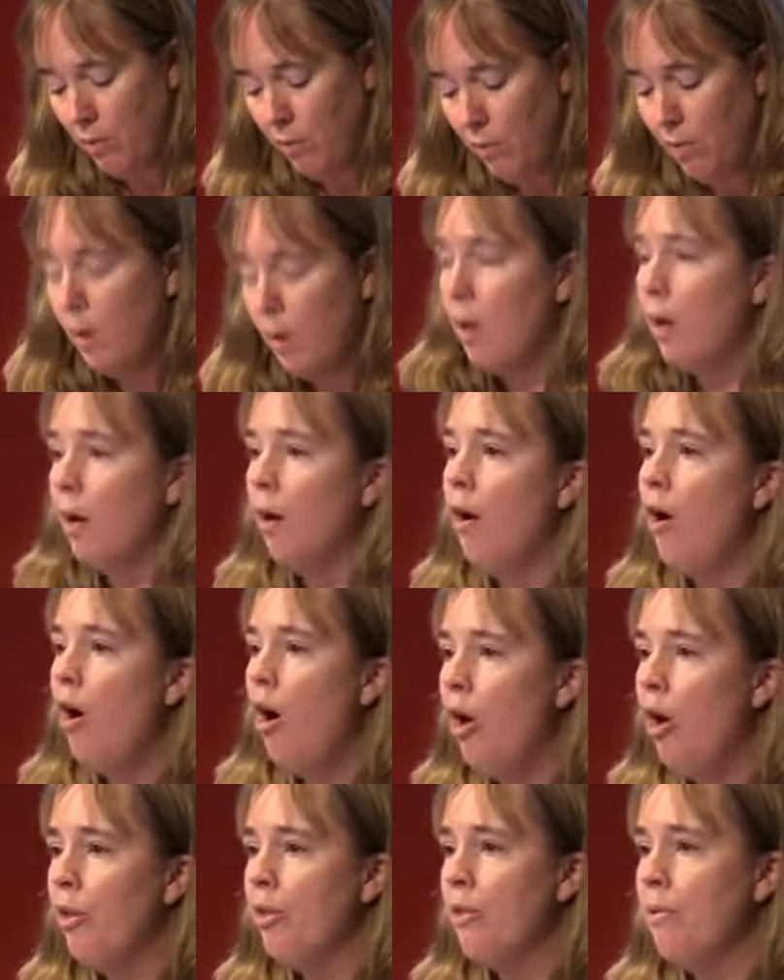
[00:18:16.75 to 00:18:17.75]
or
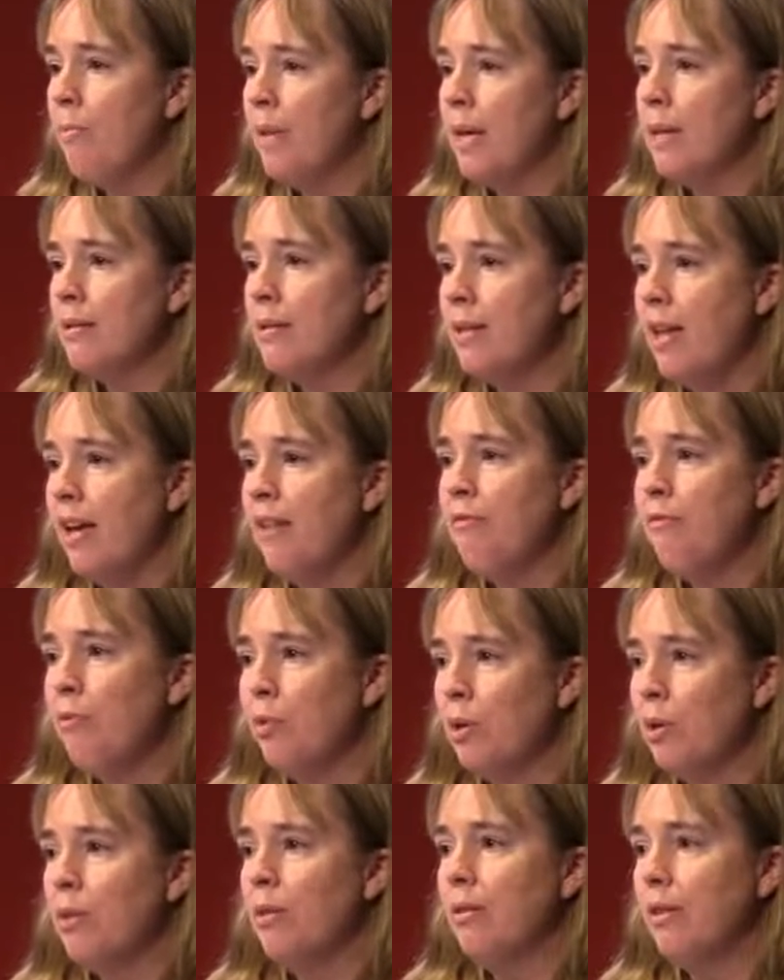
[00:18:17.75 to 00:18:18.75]
all that makes life
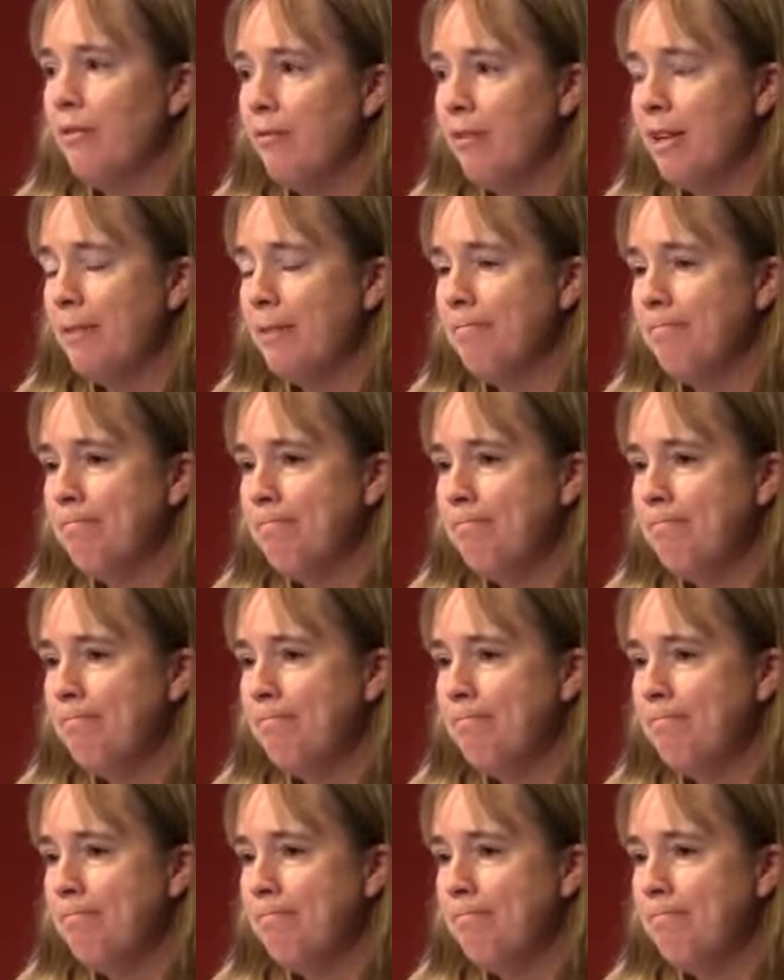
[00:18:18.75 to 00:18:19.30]
worth living.